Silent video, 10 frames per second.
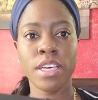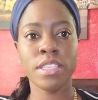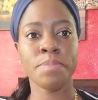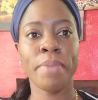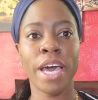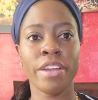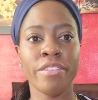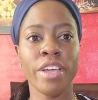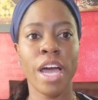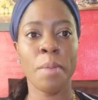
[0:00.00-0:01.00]
is
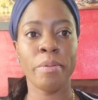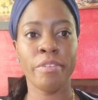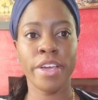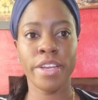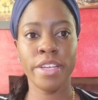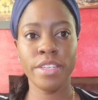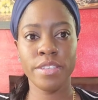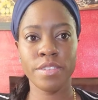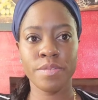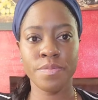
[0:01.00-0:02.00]
battery operated.
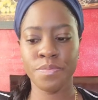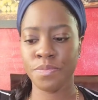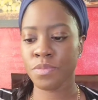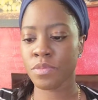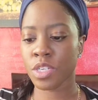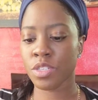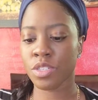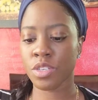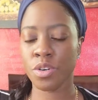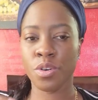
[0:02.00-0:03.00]

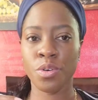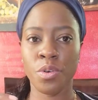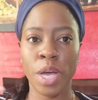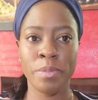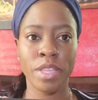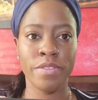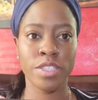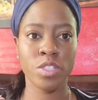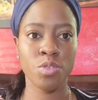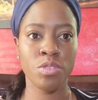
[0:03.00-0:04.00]
So I believe
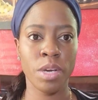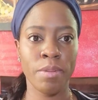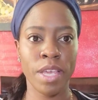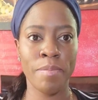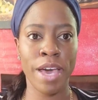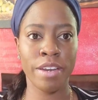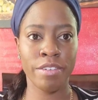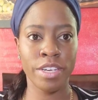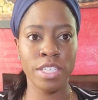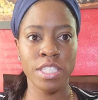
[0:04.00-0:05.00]
it's 2 AA
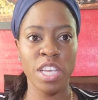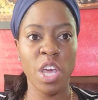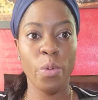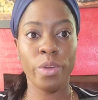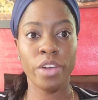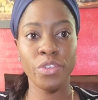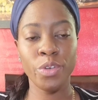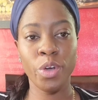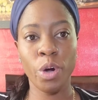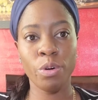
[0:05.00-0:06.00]
batteries. Whenever
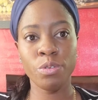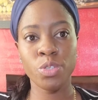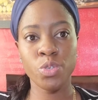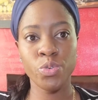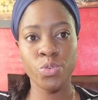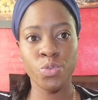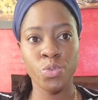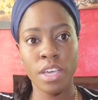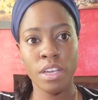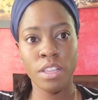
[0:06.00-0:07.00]
you go to
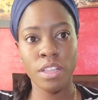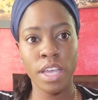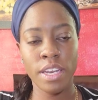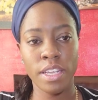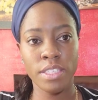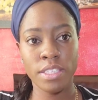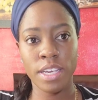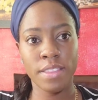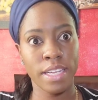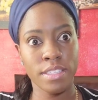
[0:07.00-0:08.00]
kill an
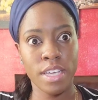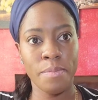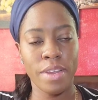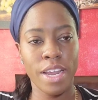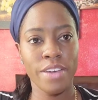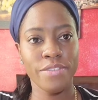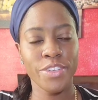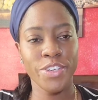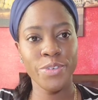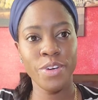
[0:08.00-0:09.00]
insect that's coming after
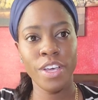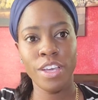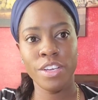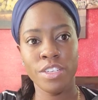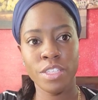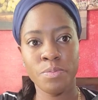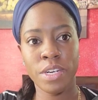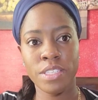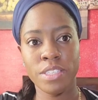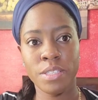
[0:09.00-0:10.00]
you, you just
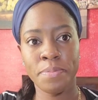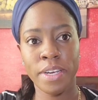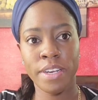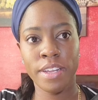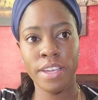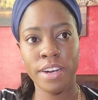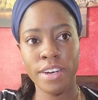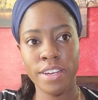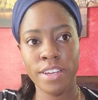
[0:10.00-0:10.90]
press this button here